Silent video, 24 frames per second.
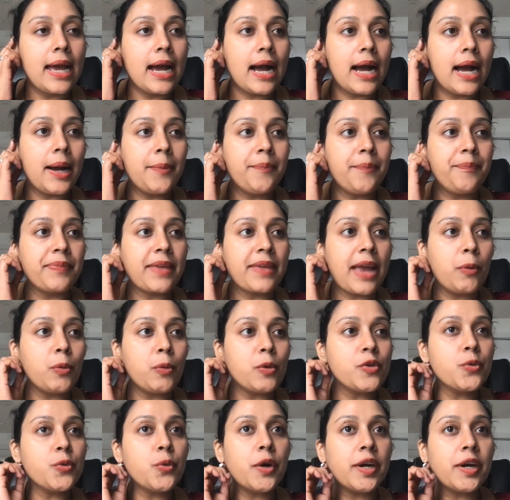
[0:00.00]
I was
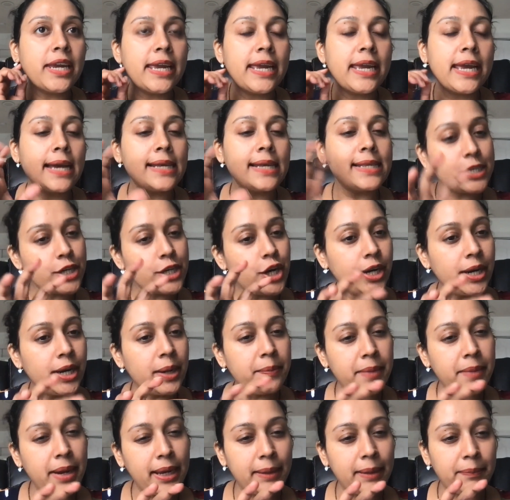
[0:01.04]
working. I started
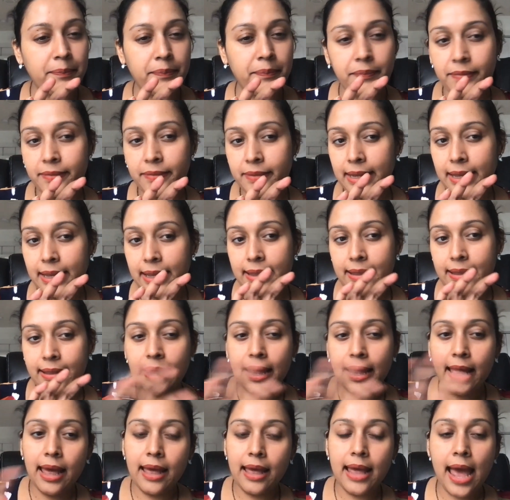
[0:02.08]
my
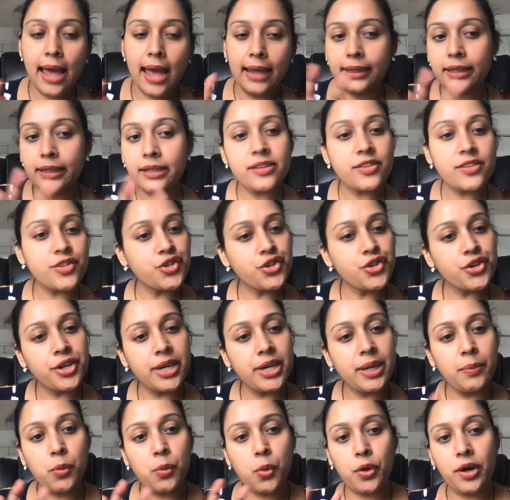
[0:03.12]
analyst journey
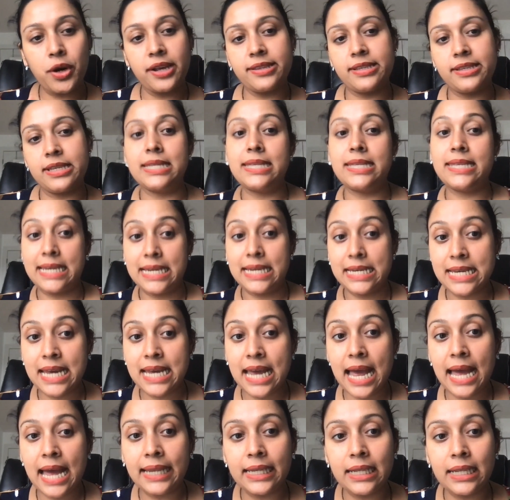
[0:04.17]
more as a data
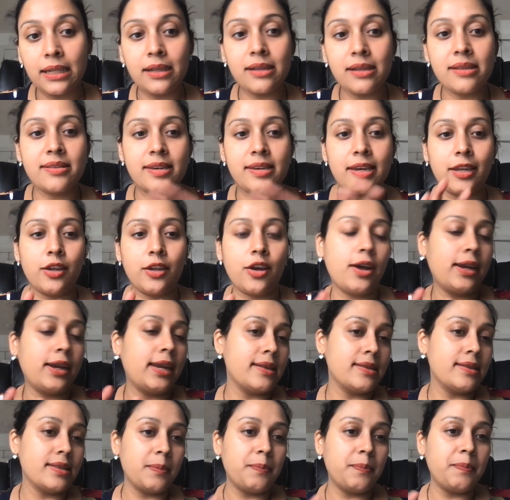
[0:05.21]
analyst and not
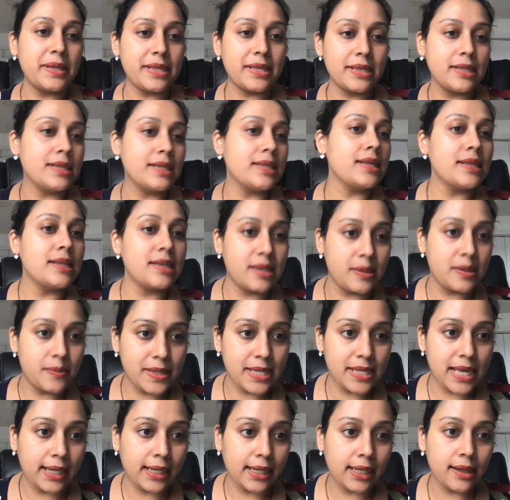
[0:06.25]
as a business systems
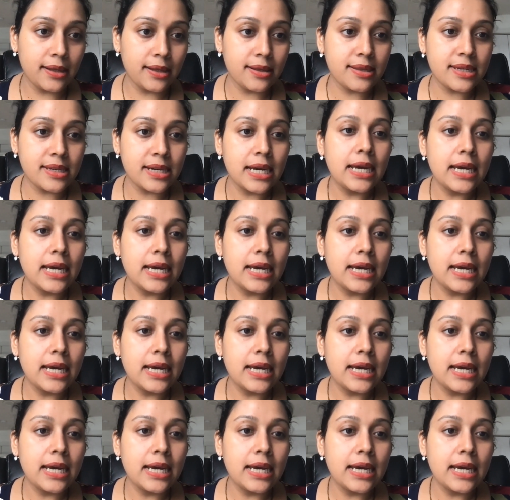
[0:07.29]
analyst.